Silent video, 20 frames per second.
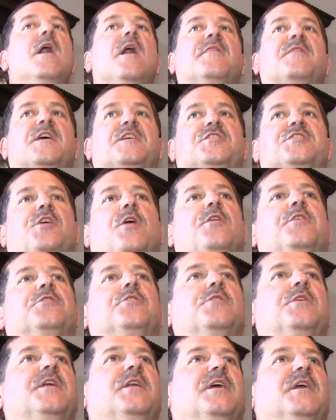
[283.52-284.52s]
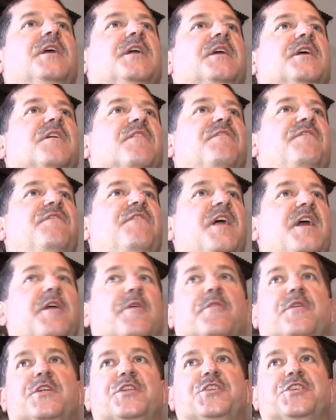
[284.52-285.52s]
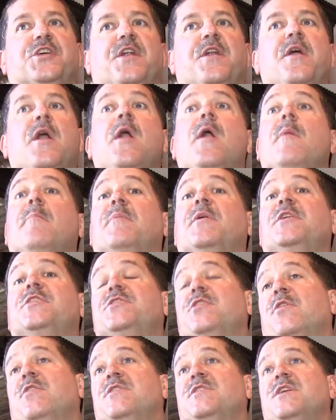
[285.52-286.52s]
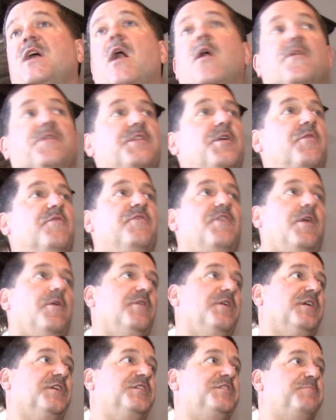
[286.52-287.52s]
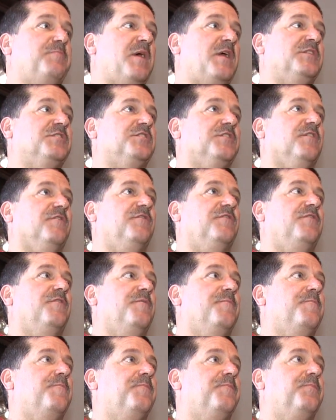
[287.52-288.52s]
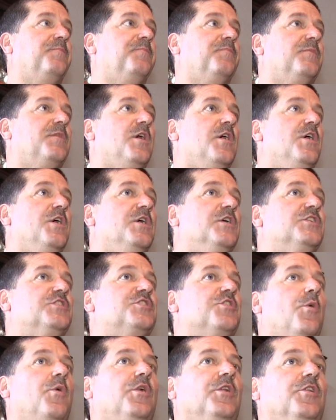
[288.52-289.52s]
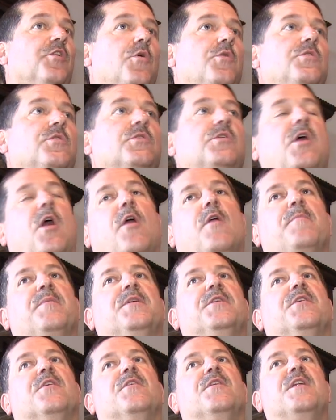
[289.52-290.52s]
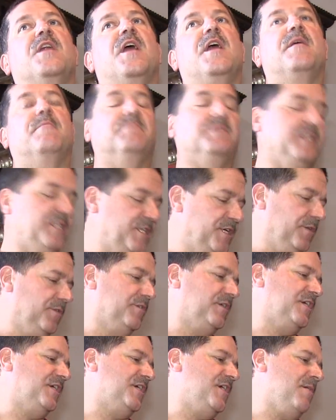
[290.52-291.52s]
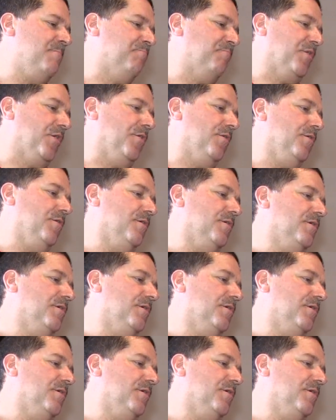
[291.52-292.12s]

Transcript: They started looking at getting a fire engine, but it turns out they're very expensive. So a local carpenter named Dill Kimber,